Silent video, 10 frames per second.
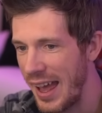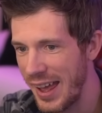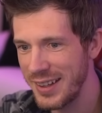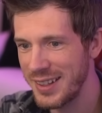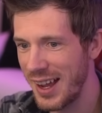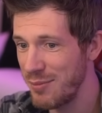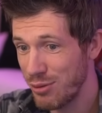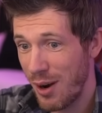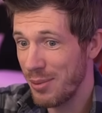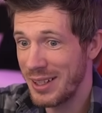And I'm
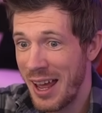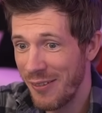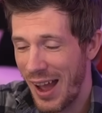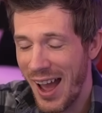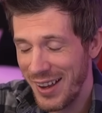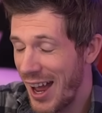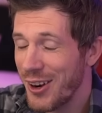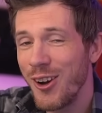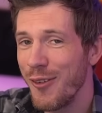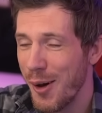probably never, I, I
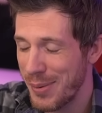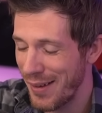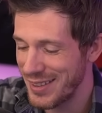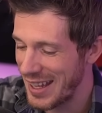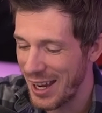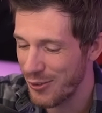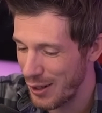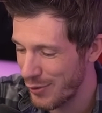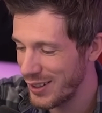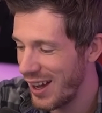don't know if I'll be able to get Griff or